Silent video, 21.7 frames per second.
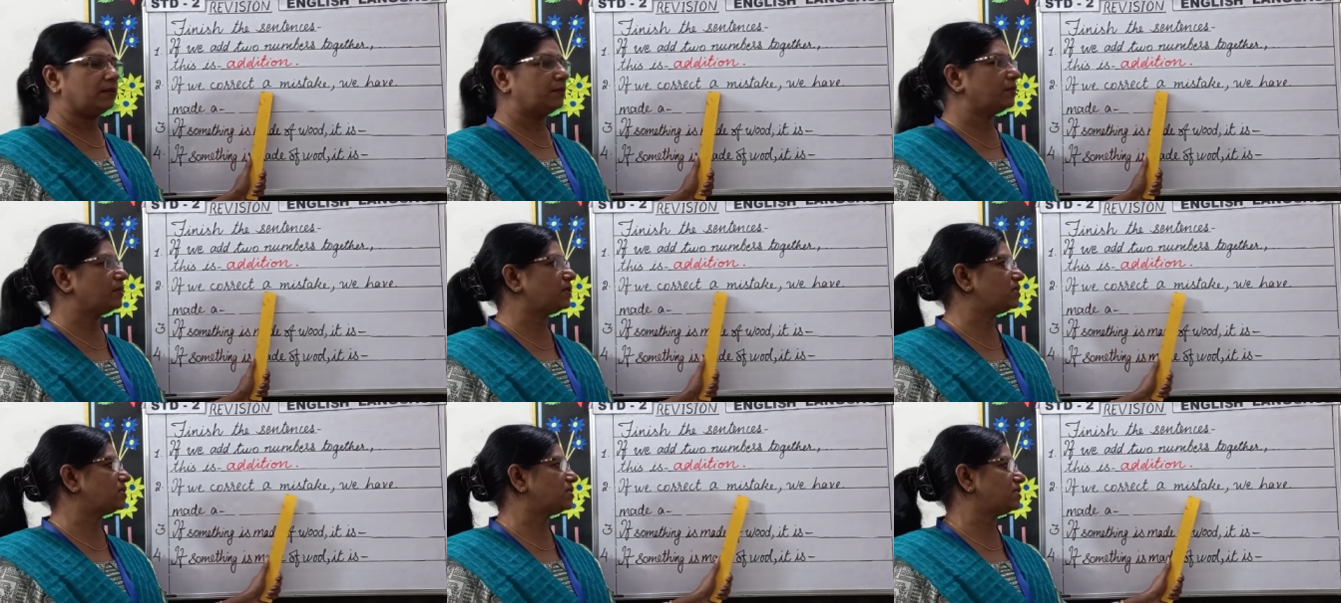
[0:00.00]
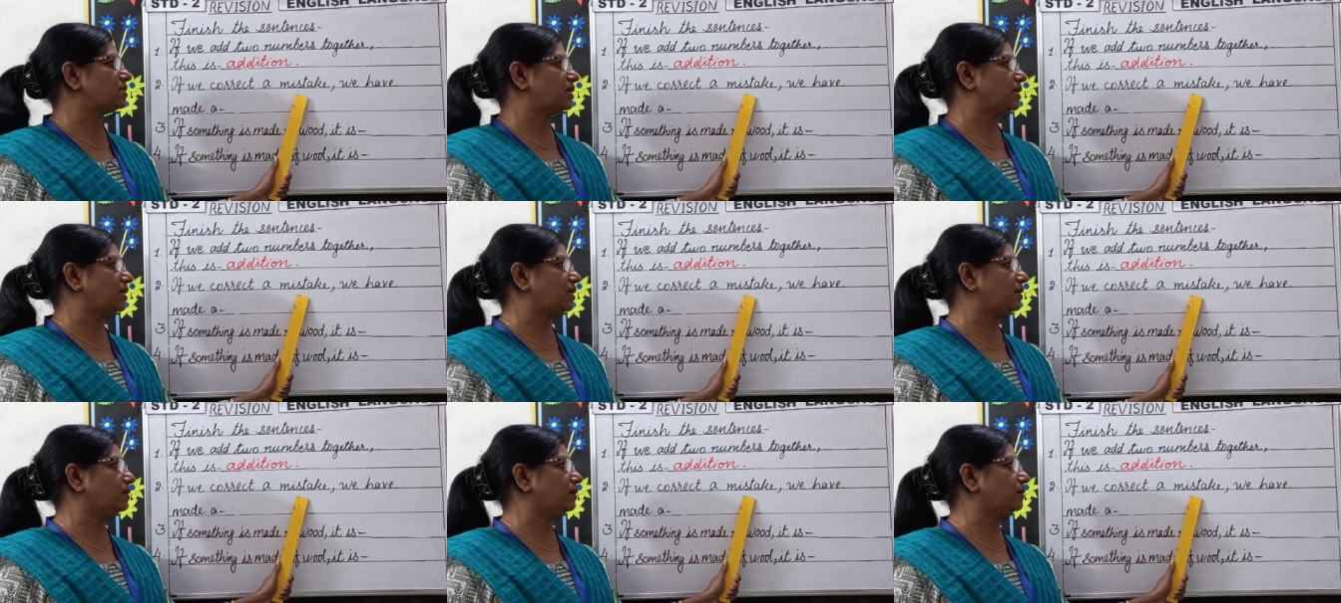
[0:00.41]

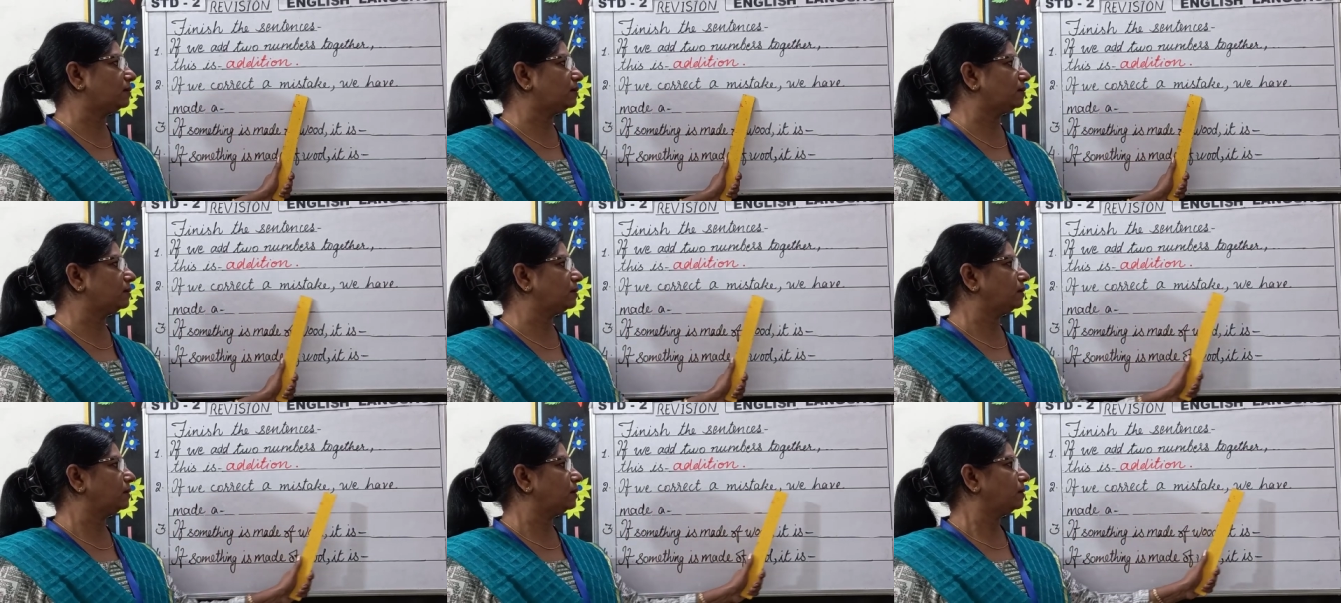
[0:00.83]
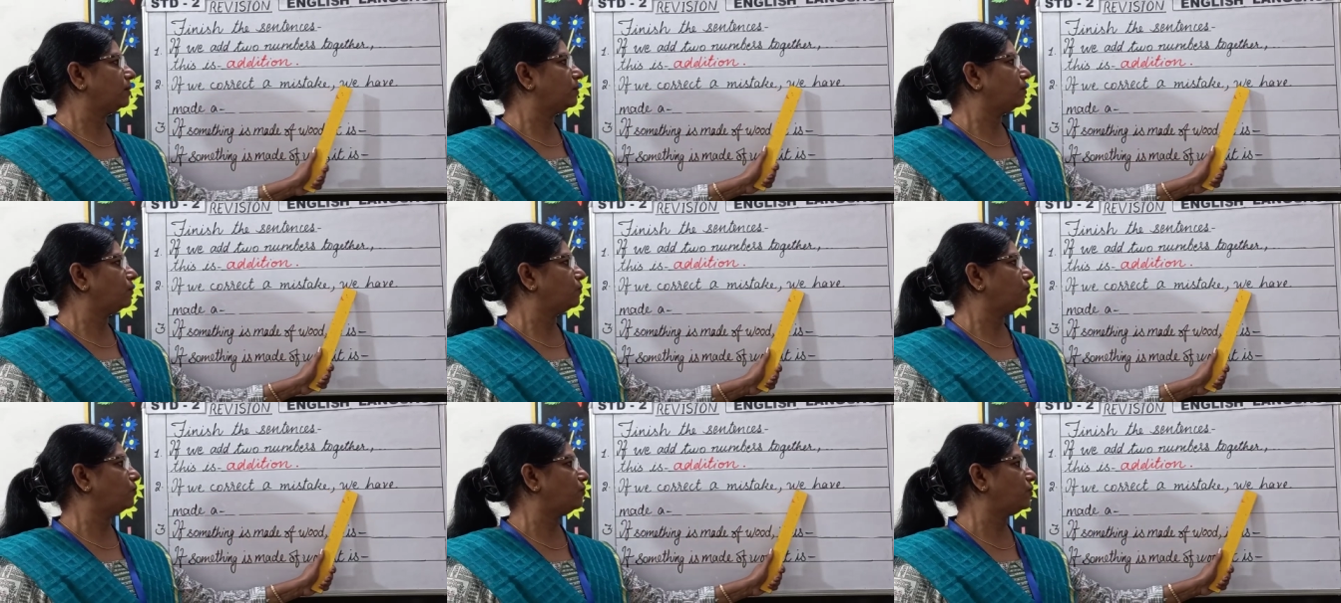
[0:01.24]
mistake,
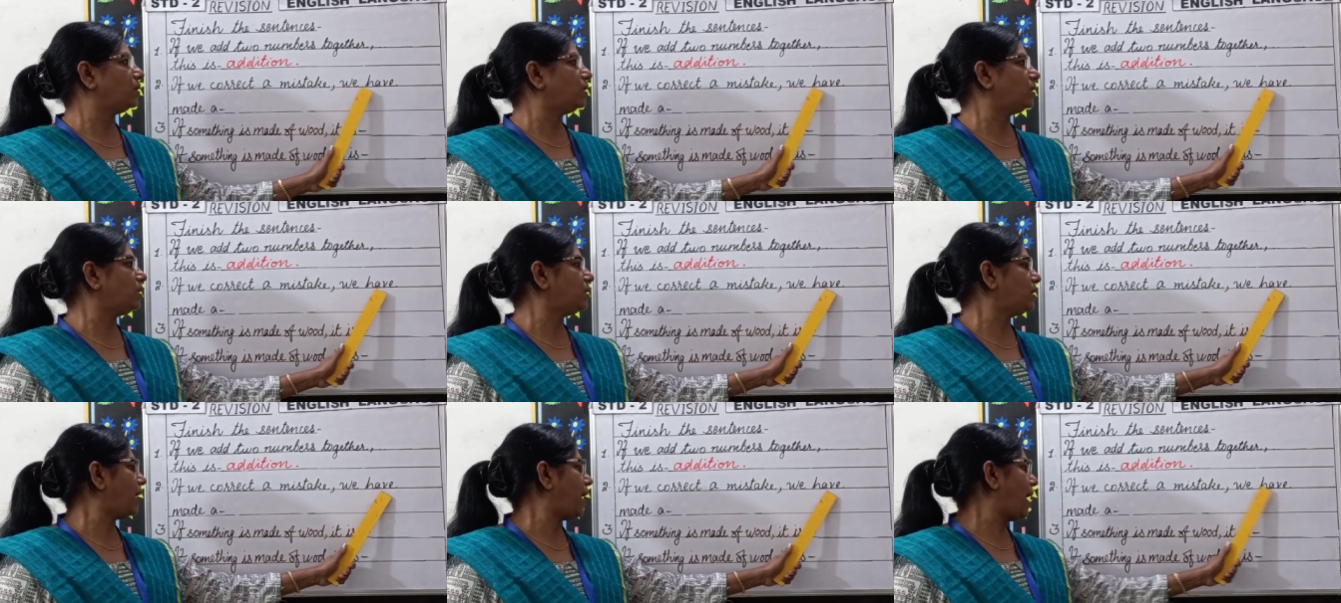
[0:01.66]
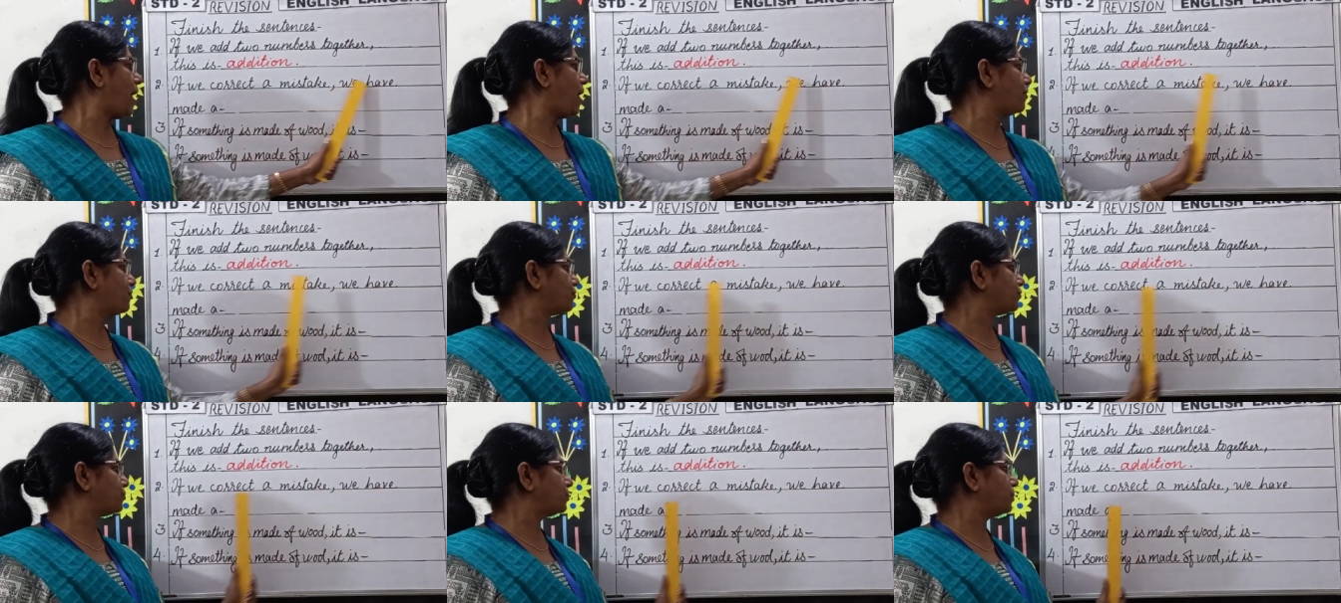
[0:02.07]
we
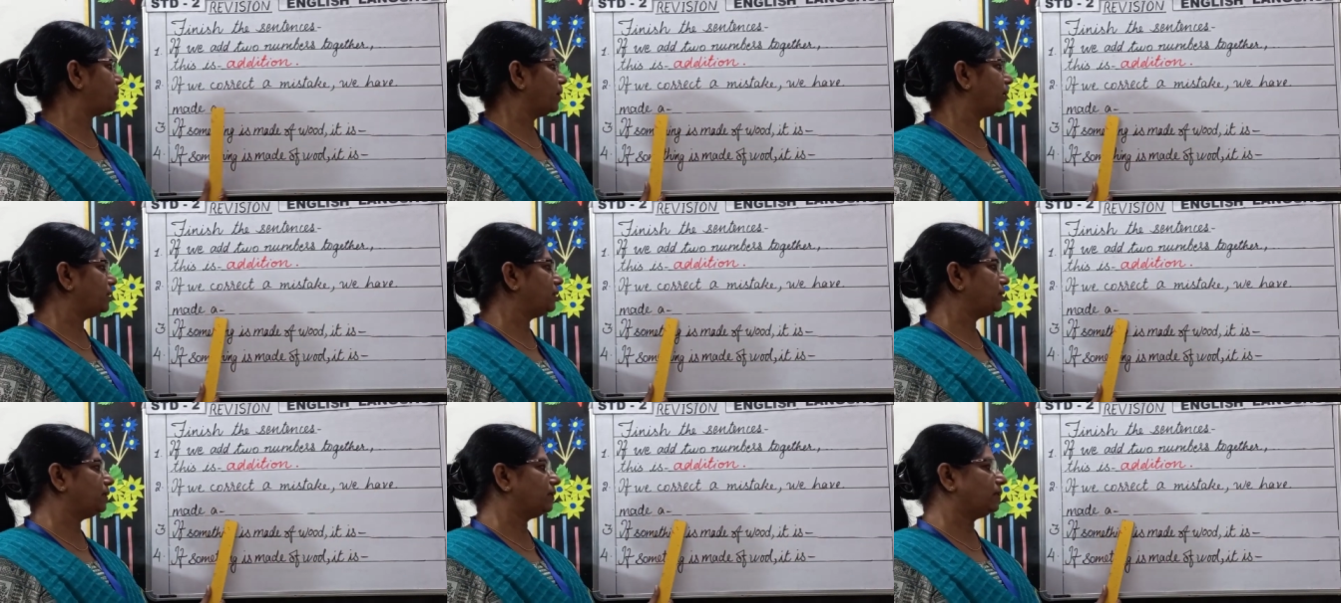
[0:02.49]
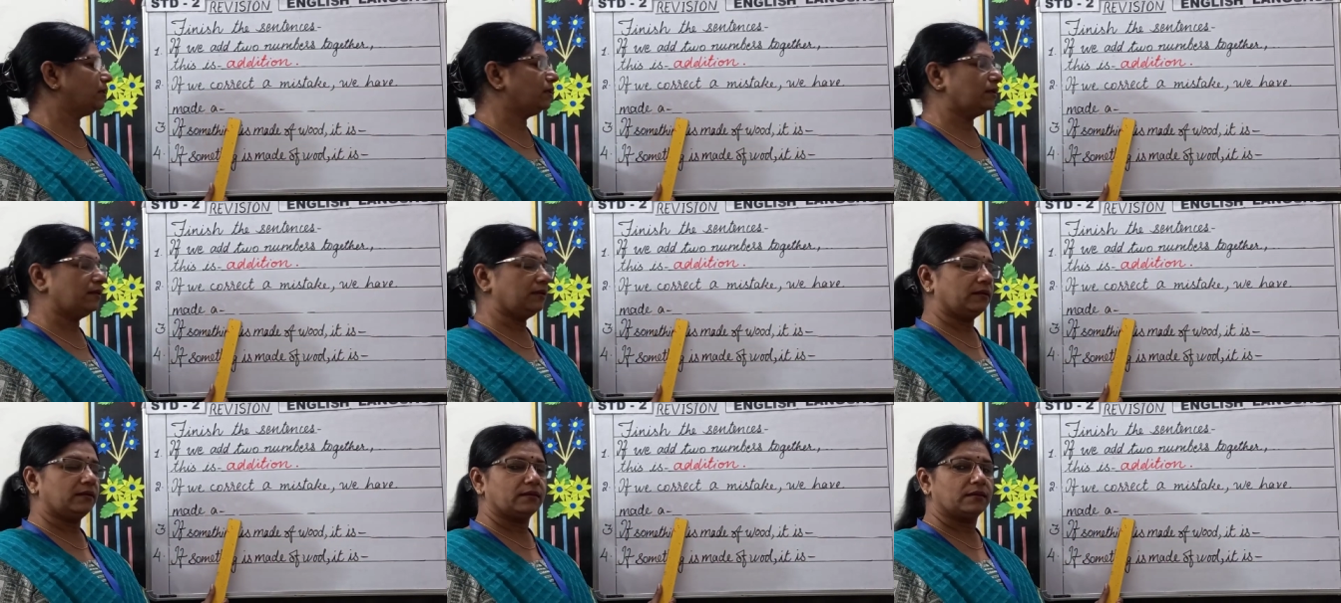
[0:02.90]
have made a,